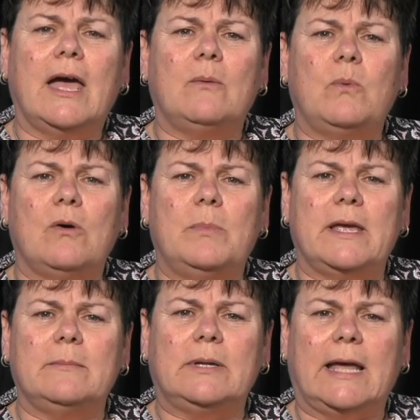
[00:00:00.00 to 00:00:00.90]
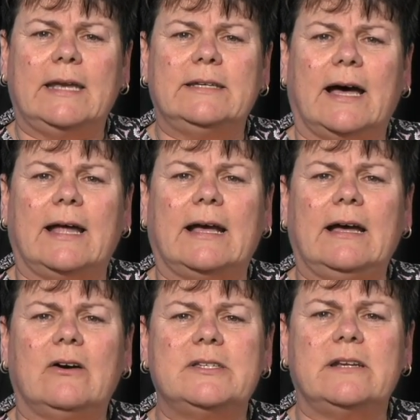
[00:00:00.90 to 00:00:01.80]
and Wellbeing Plan
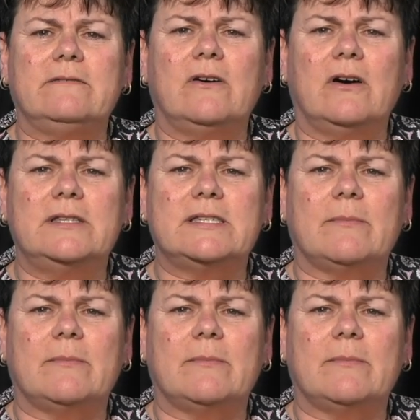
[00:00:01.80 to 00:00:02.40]
data identified